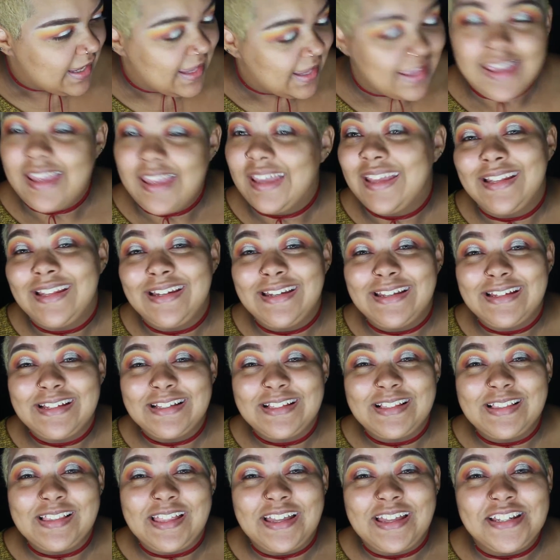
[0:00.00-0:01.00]
and
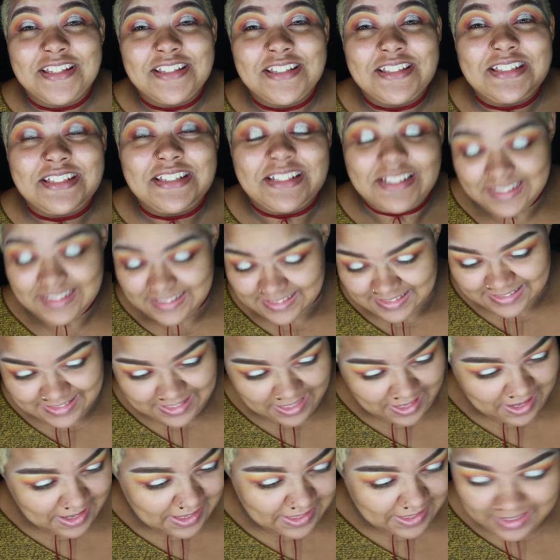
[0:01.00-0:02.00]
let's just
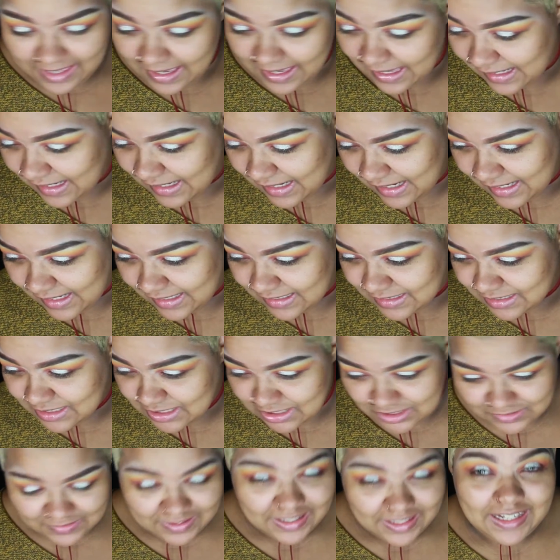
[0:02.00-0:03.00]
get
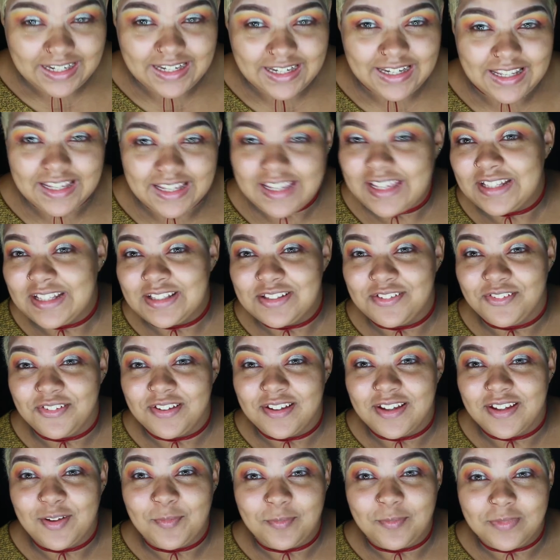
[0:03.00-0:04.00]
straight into
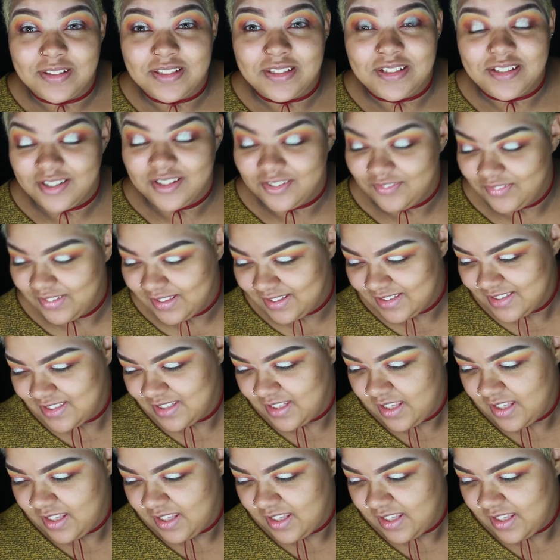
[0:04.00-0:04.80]
it. I'm really nervous.